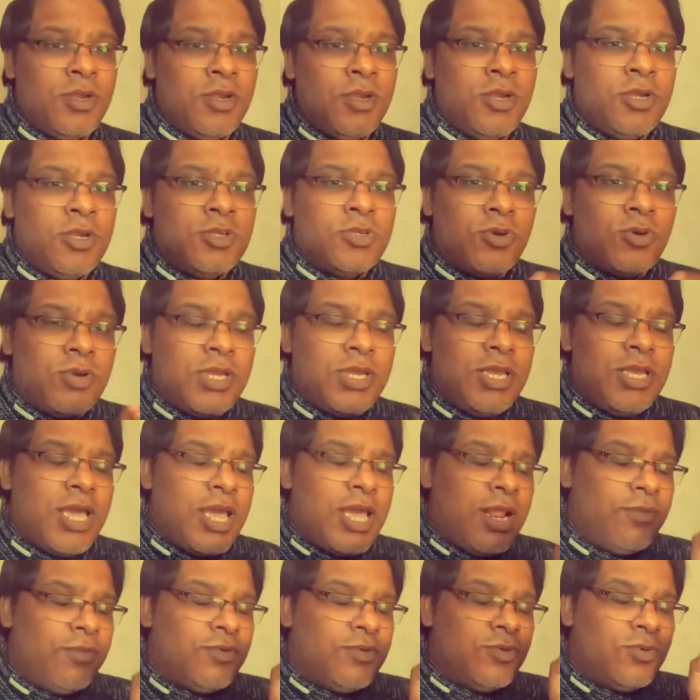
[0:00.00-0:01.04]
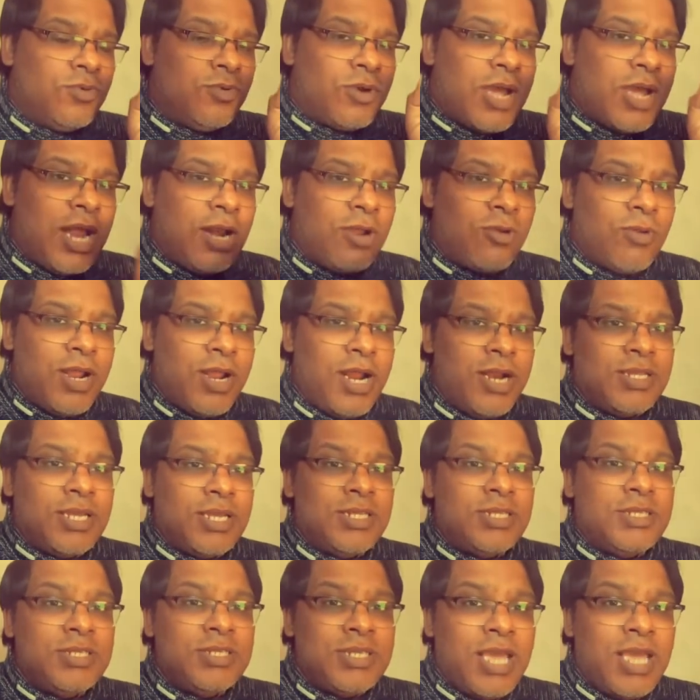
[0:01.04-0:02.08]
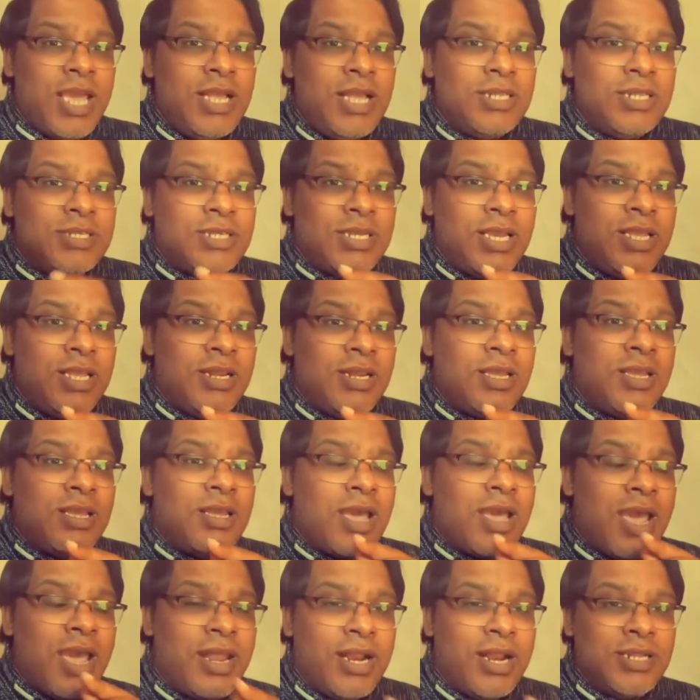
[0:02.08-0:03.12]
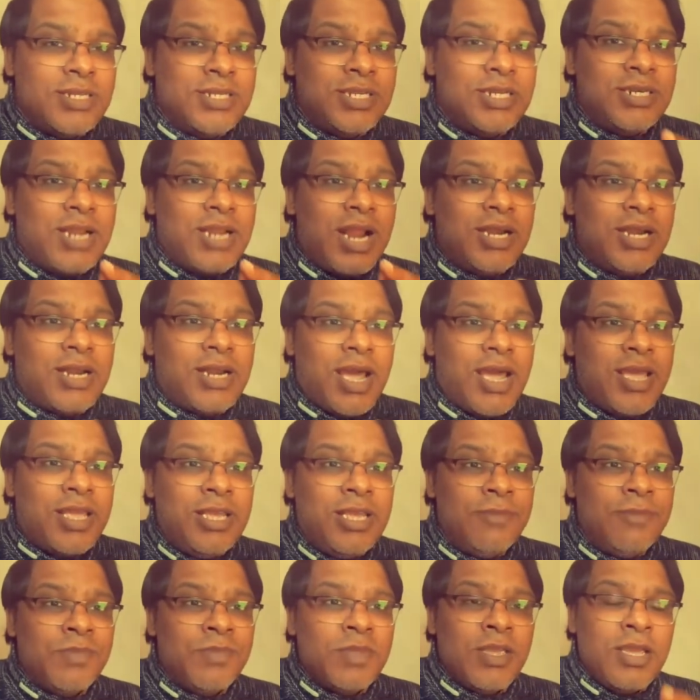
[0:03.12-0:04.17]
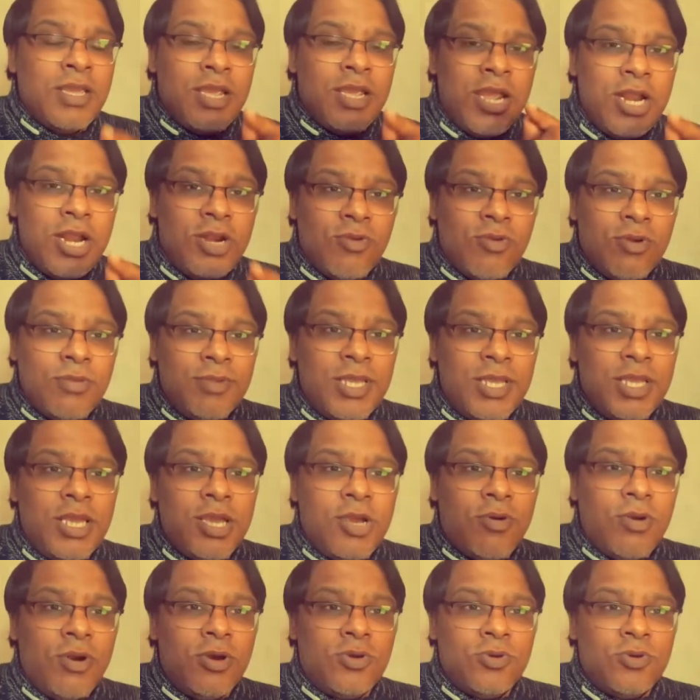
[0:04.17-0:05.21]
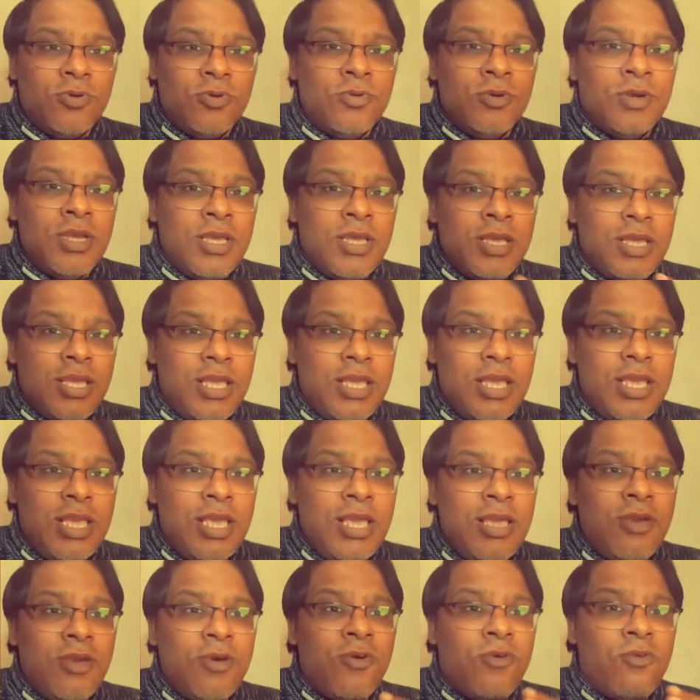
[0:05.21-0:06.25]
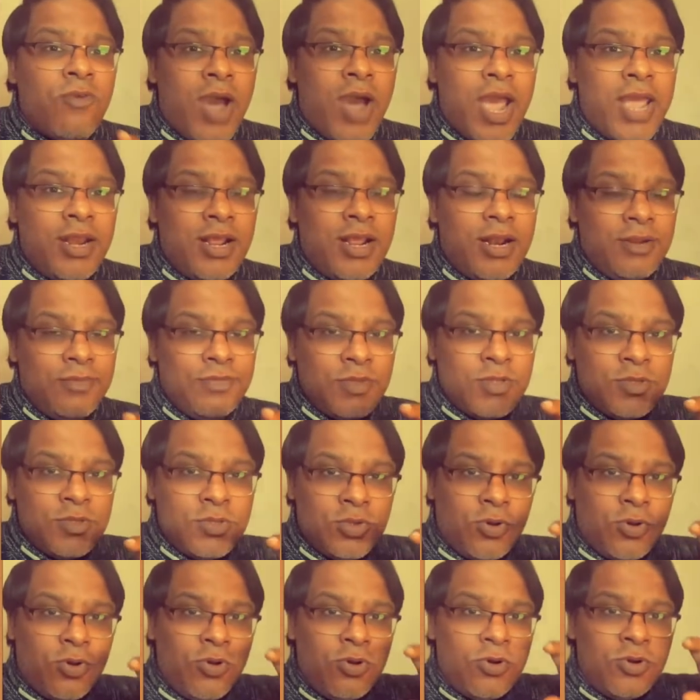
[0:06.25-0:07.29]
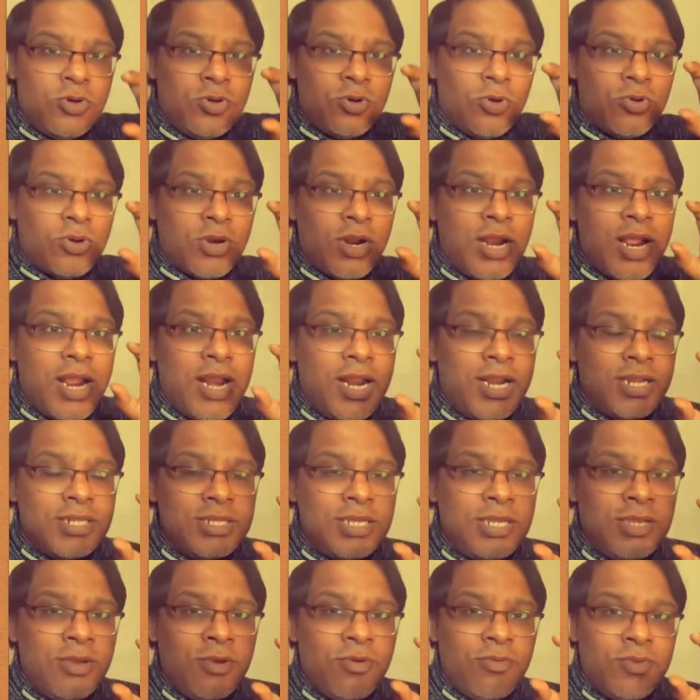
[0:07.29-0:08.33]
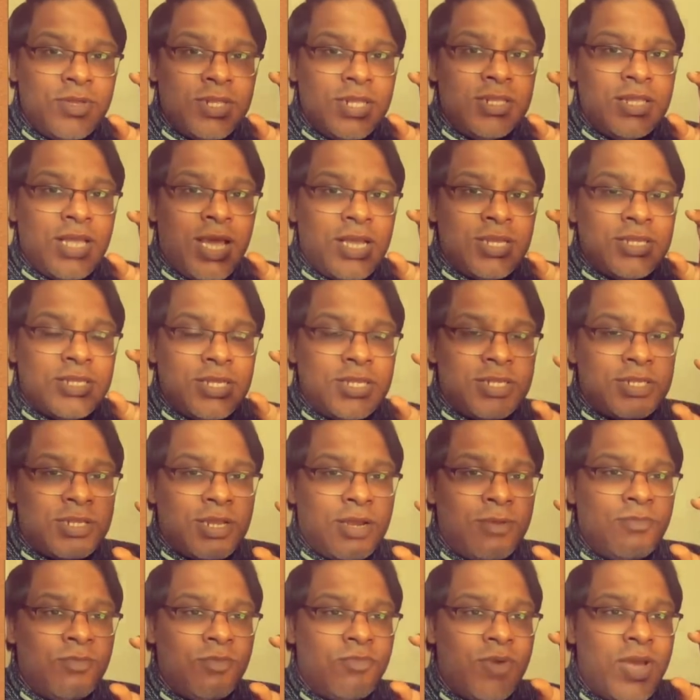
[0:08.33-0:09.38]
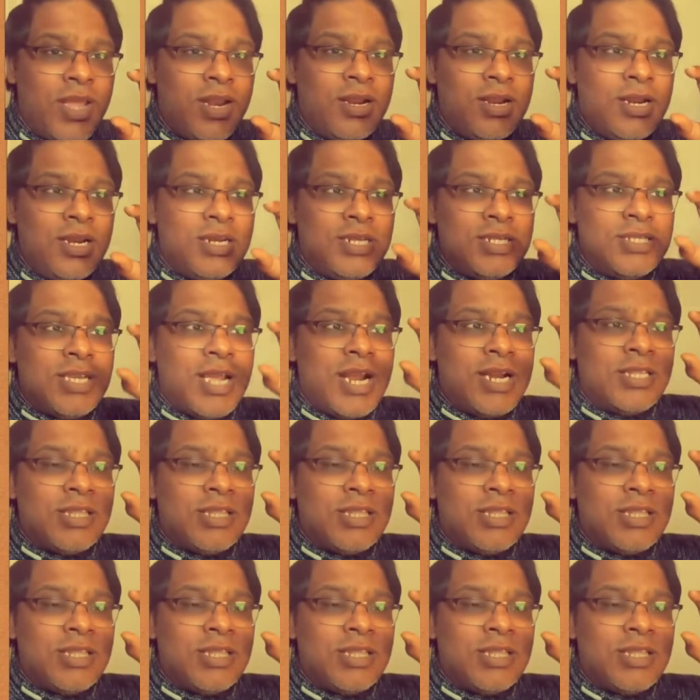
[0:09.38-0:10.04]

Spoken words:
So here if you calculate the change in energy delta E, it will be equal to E final, so total energy within the system when it is at the